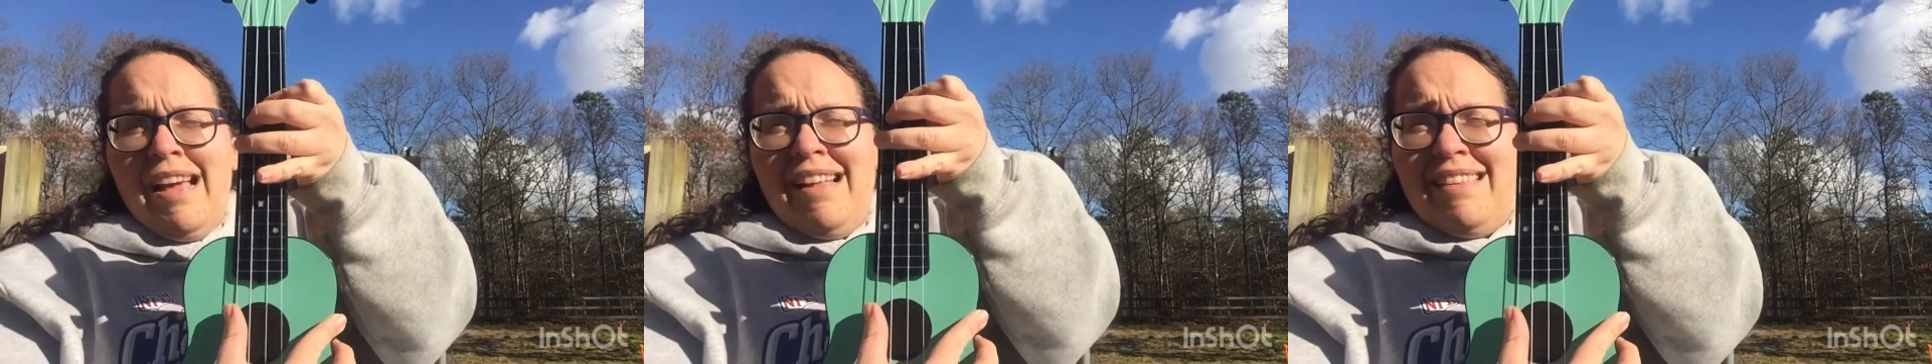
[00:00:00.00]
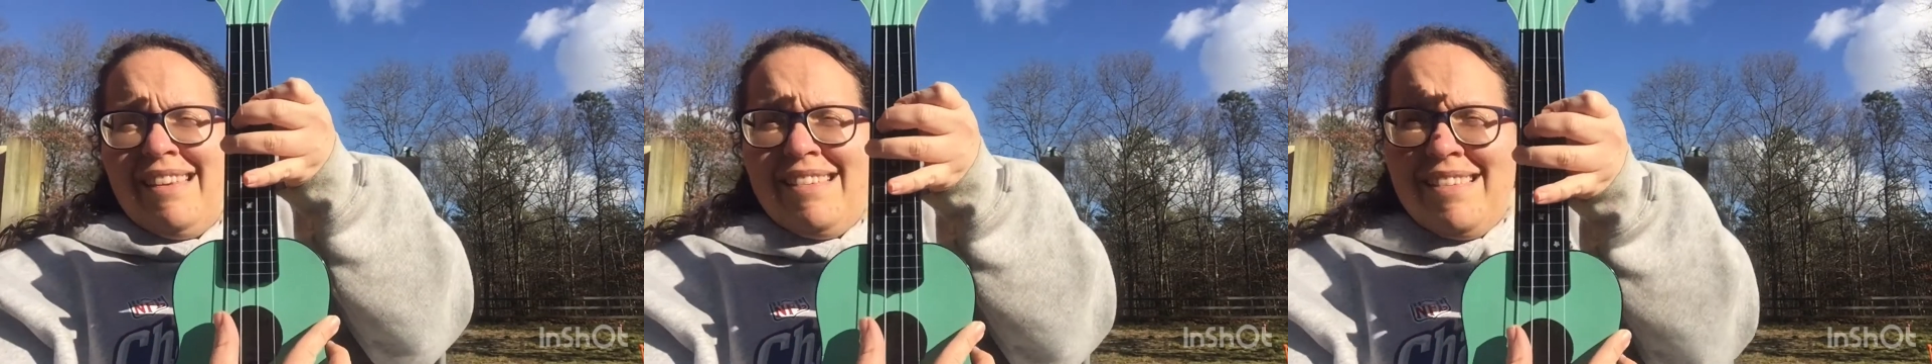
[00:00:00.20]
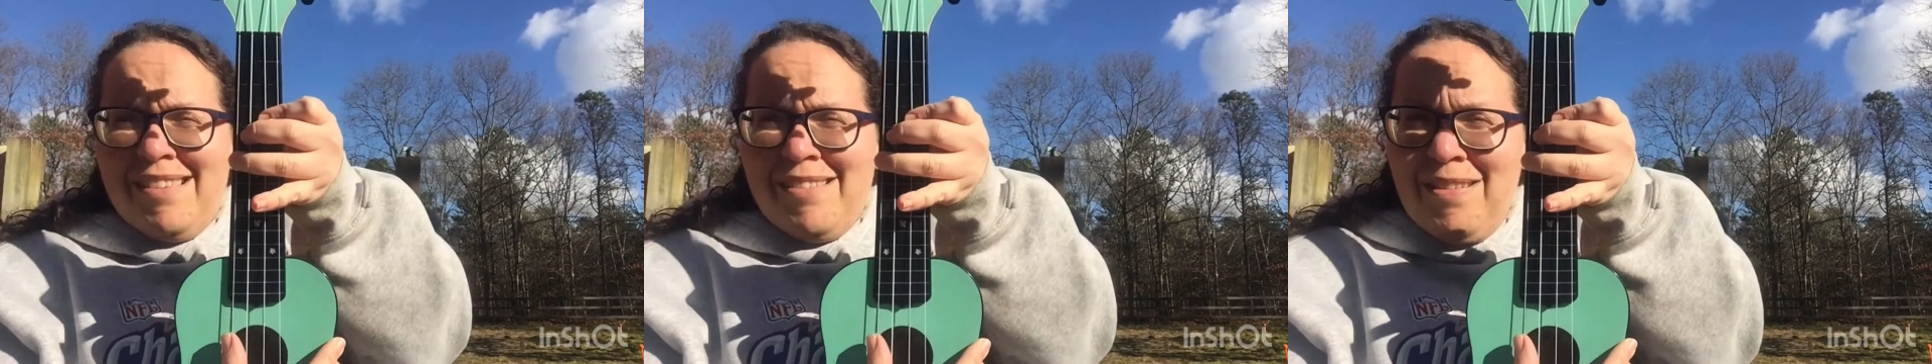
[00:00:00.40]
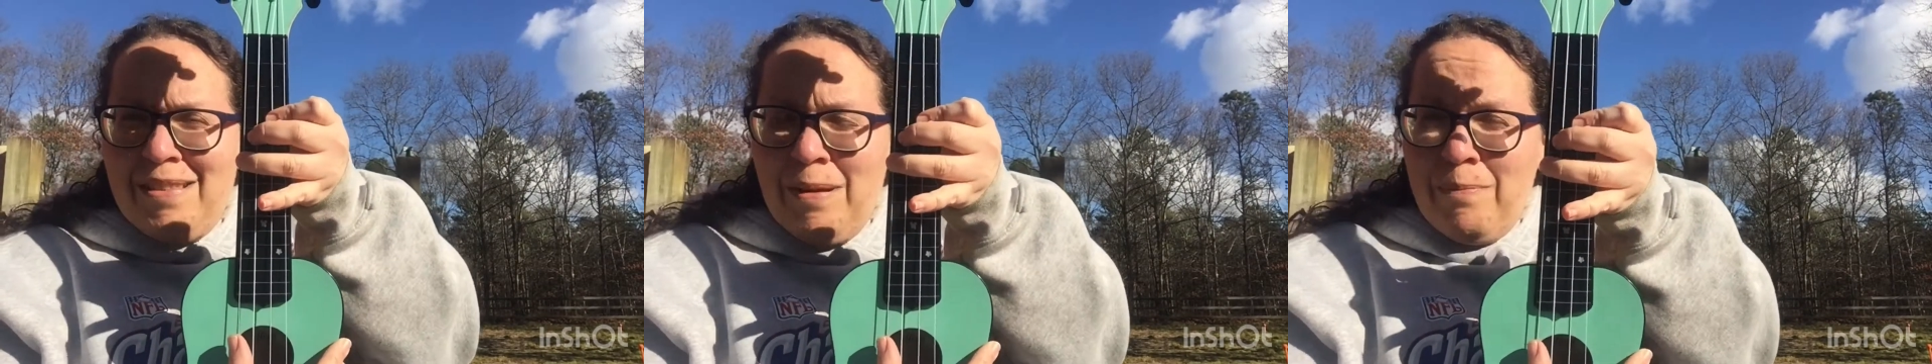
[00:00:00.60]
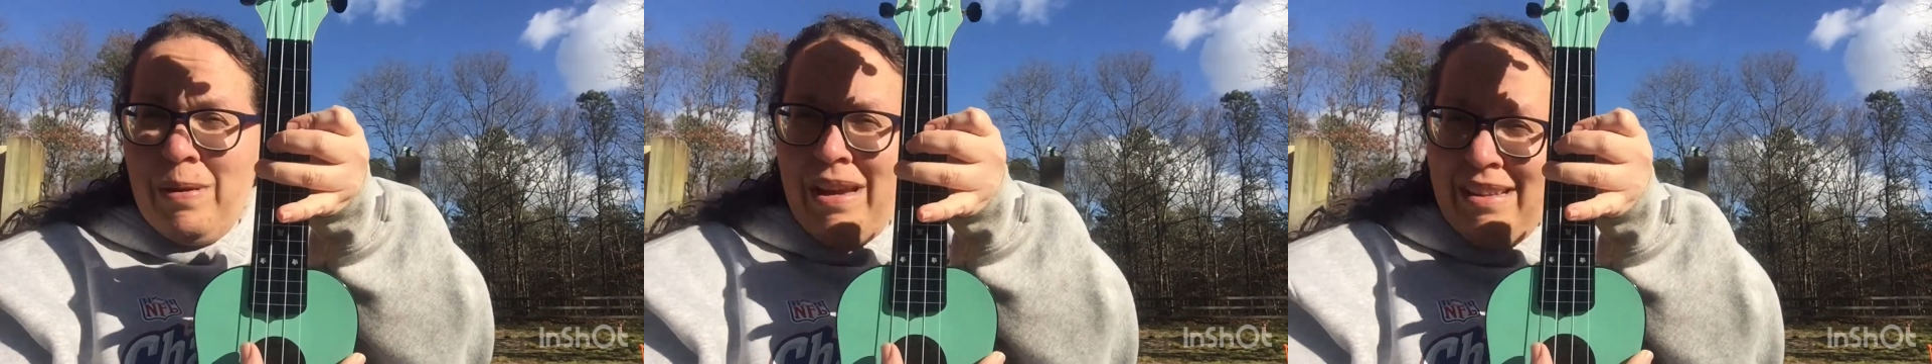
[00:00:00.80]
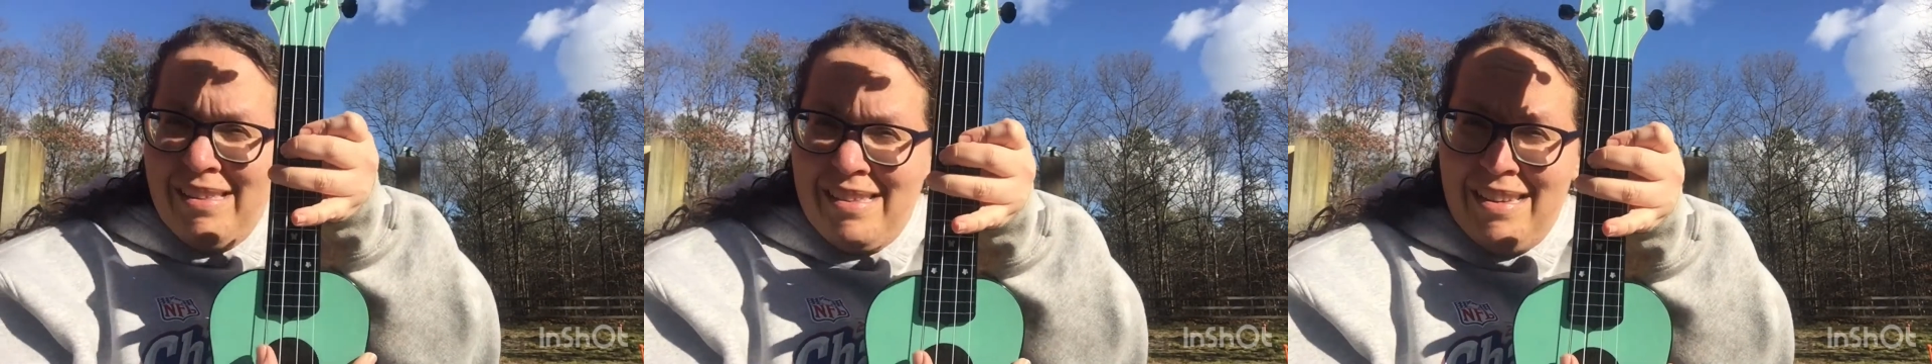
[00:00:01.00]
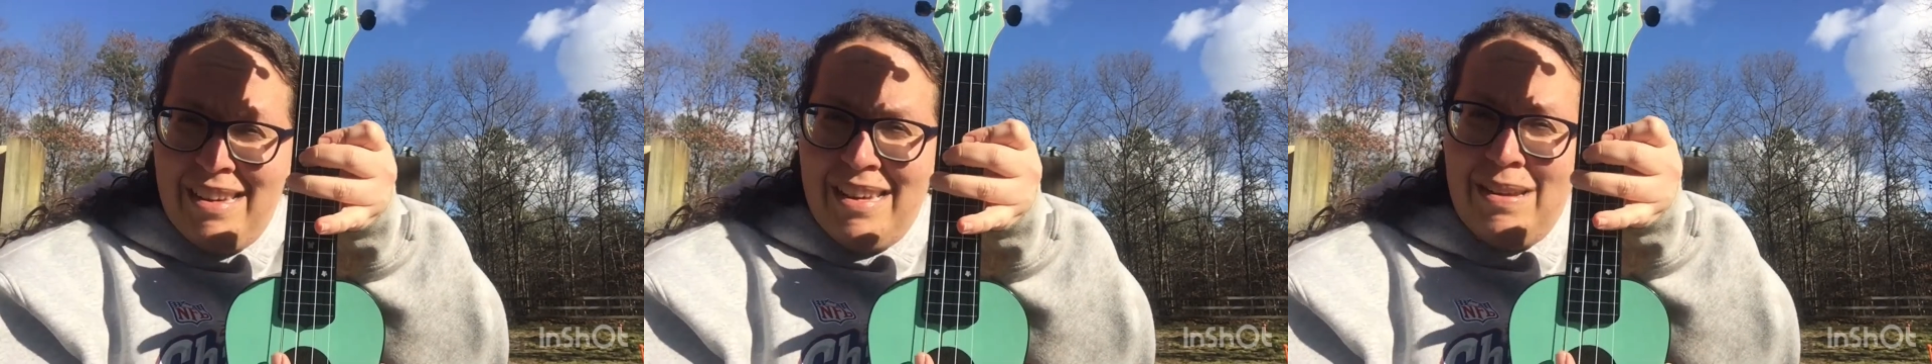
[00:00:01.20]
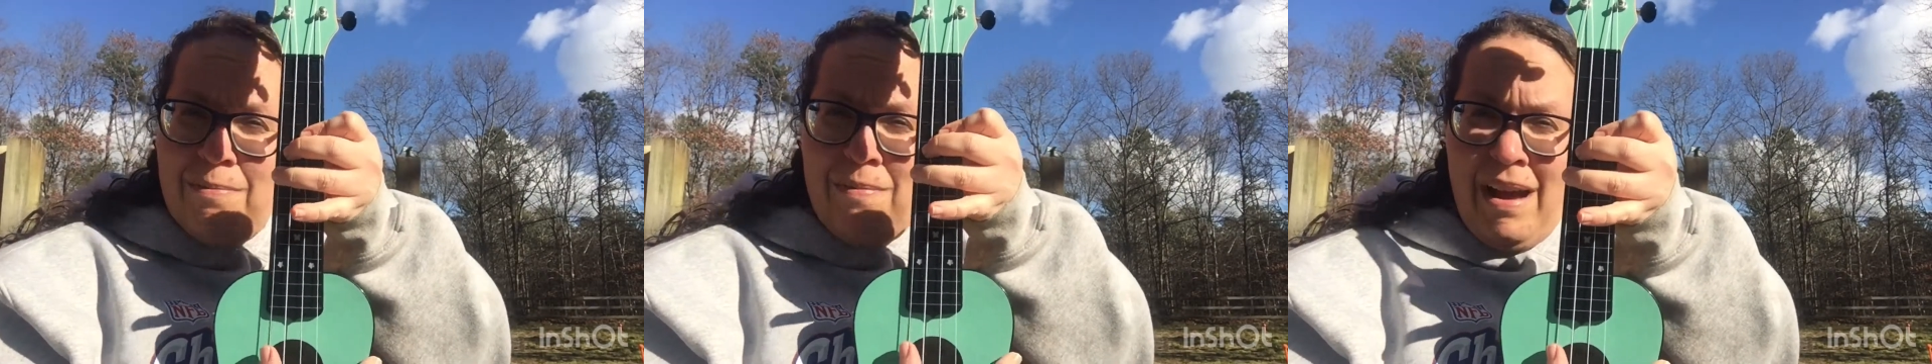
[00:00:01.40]
This is gonna be a
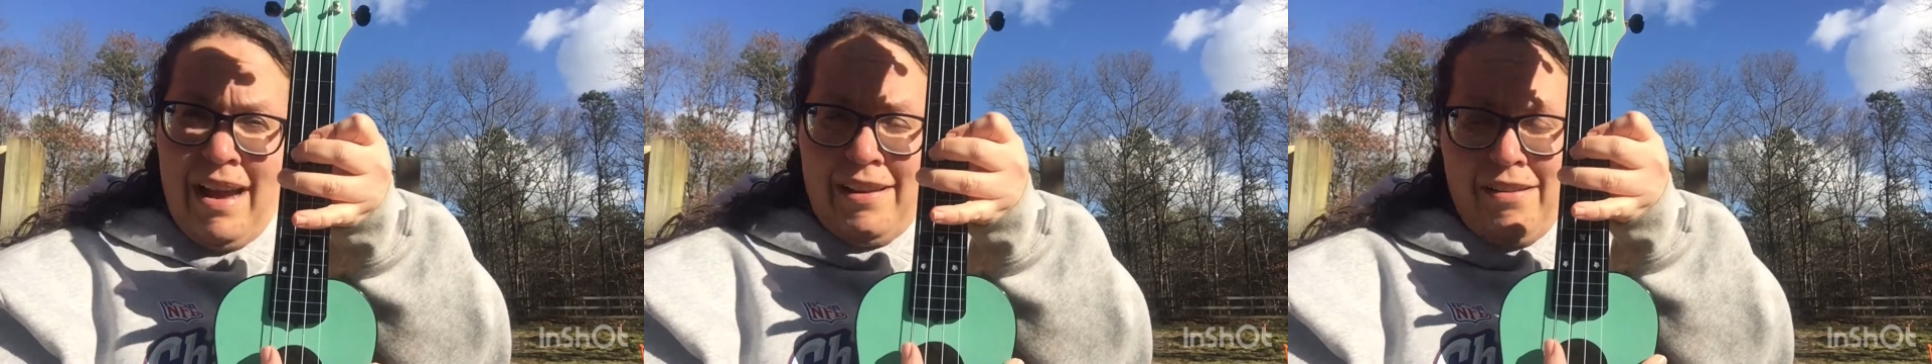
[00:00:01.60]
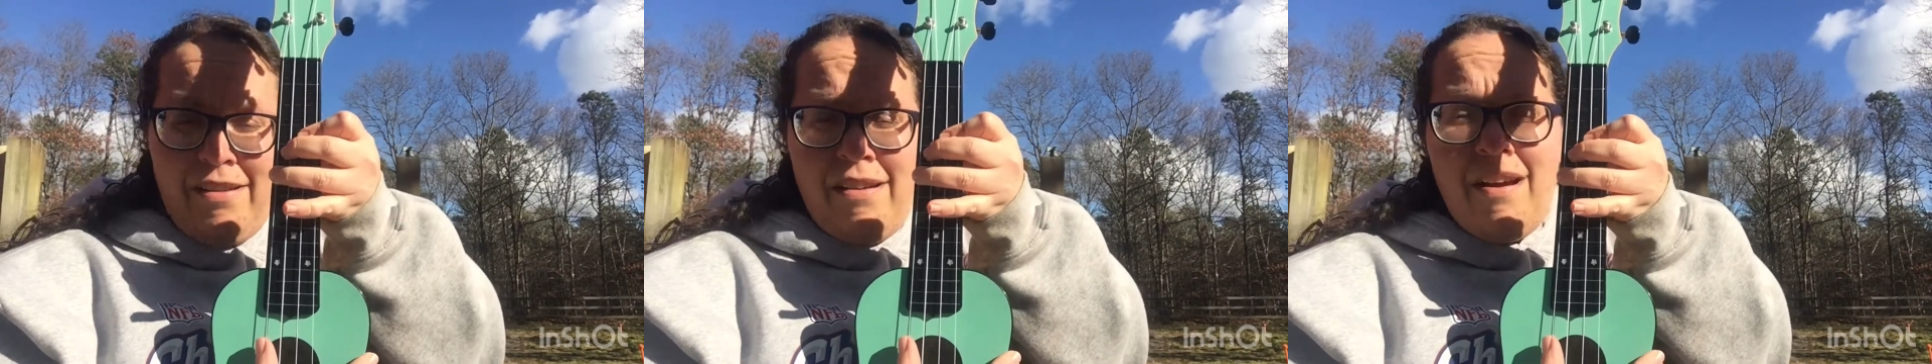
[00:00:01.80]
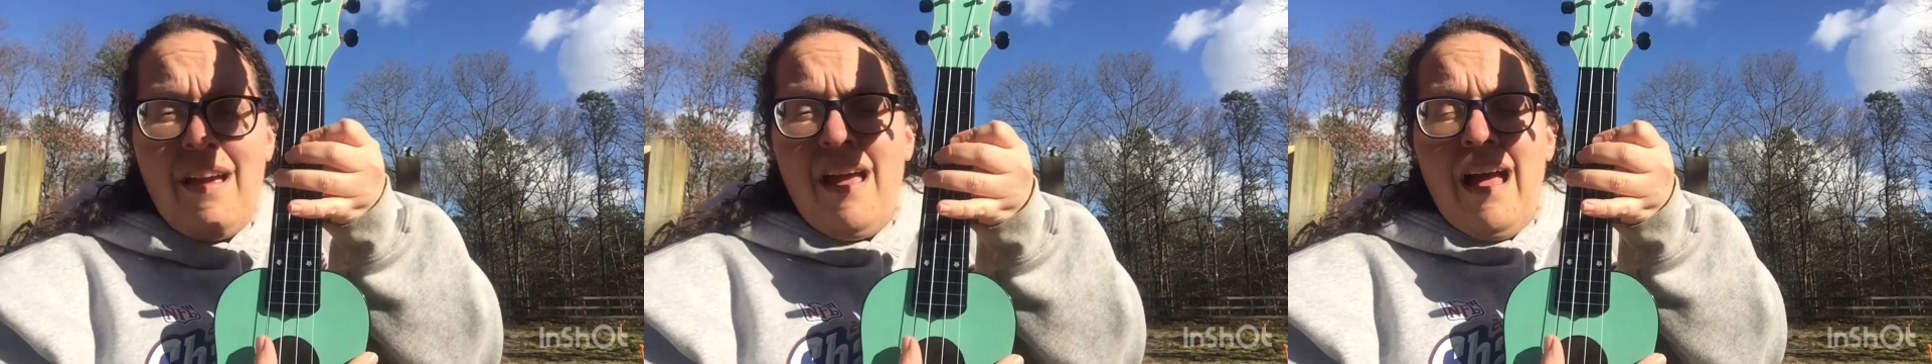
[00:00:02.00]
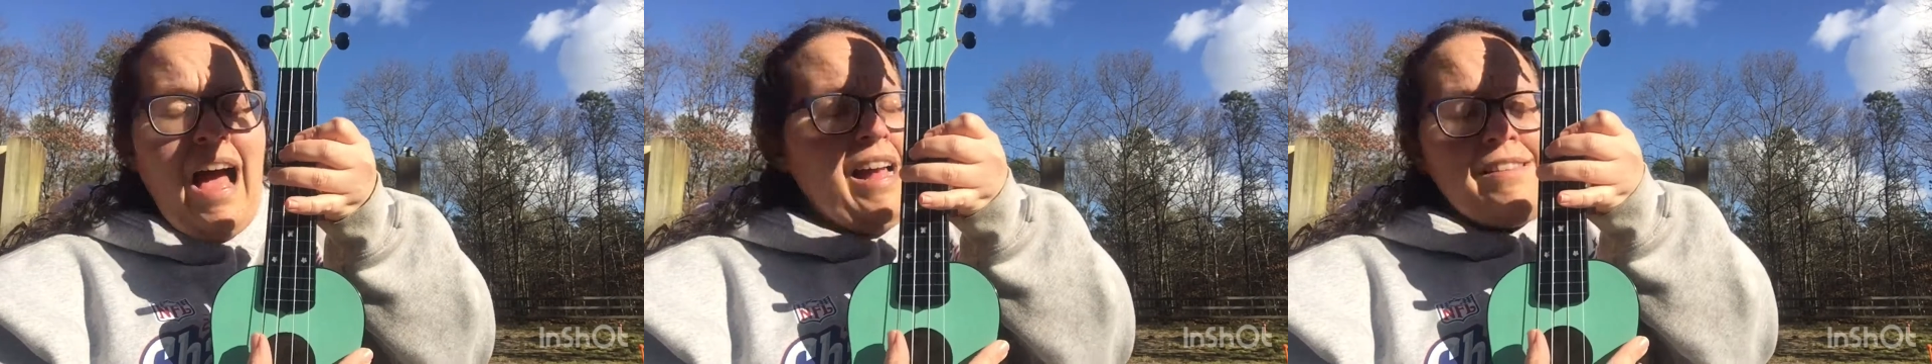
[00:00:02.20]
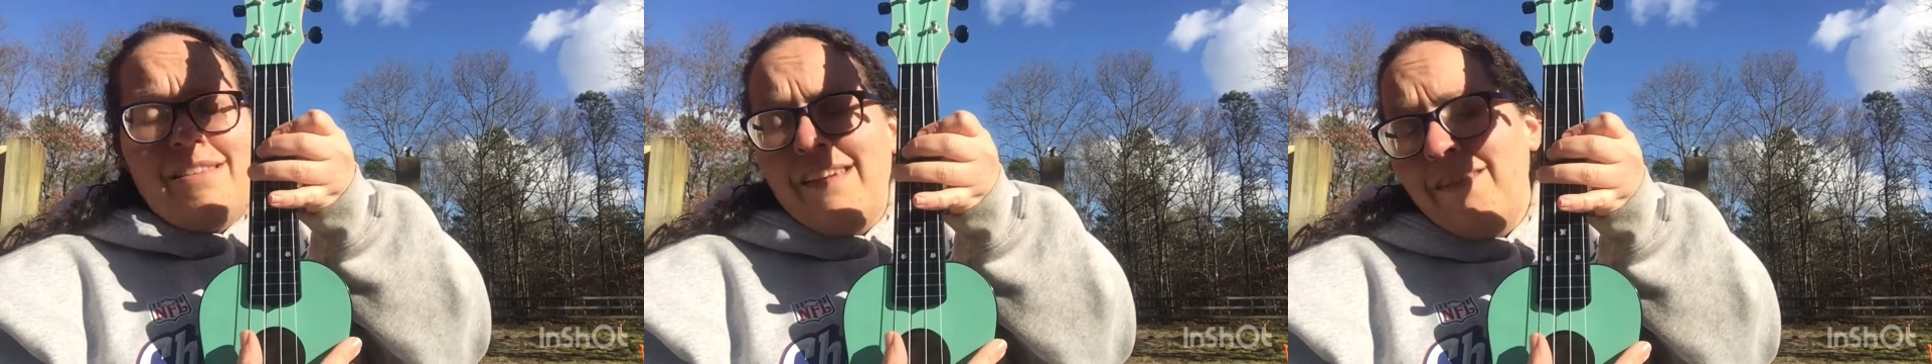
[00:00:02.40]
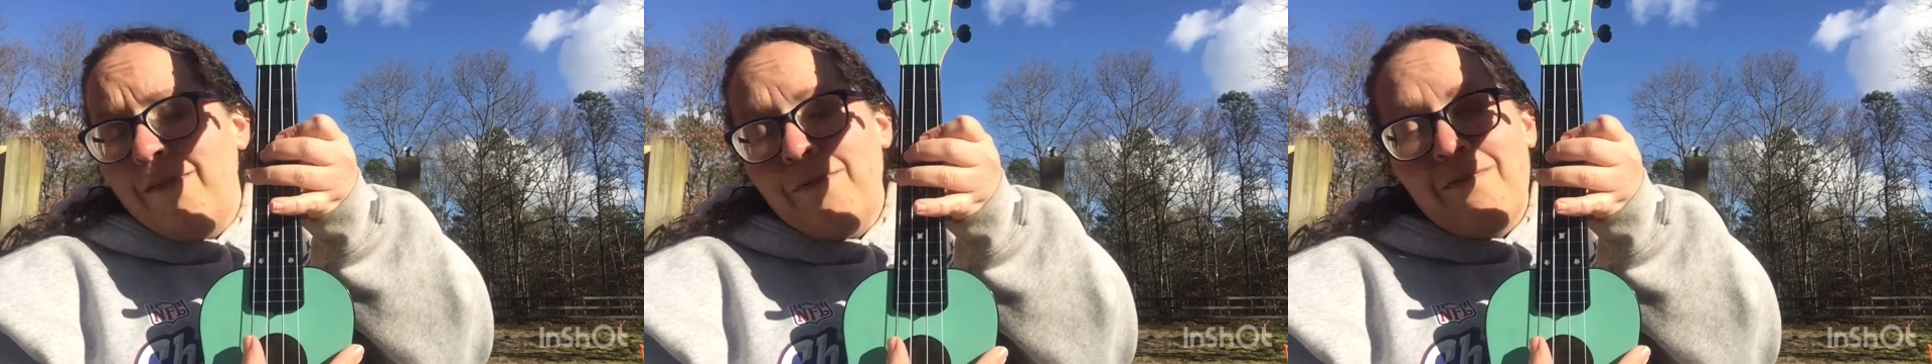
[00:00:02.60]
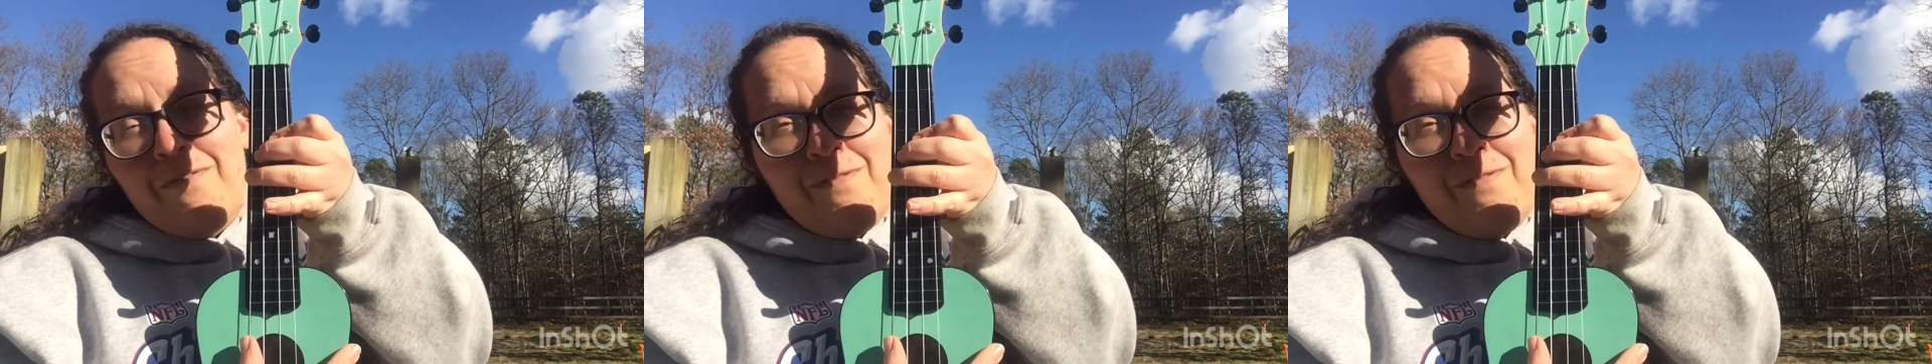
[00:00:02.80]
D minor, a D,